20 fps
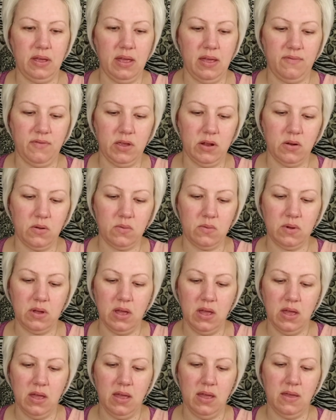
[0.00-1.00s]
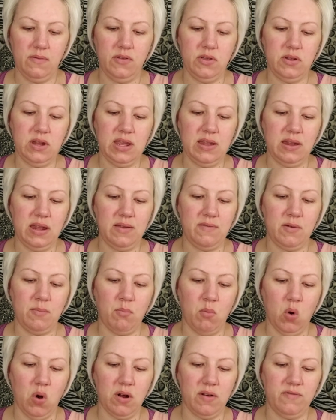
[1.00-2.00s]
If you need even
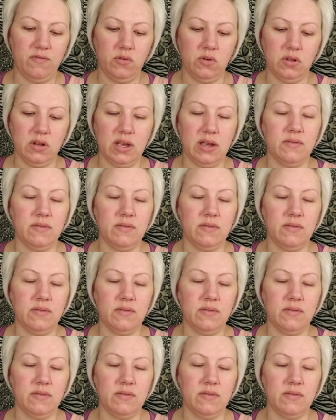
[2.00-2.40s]
more full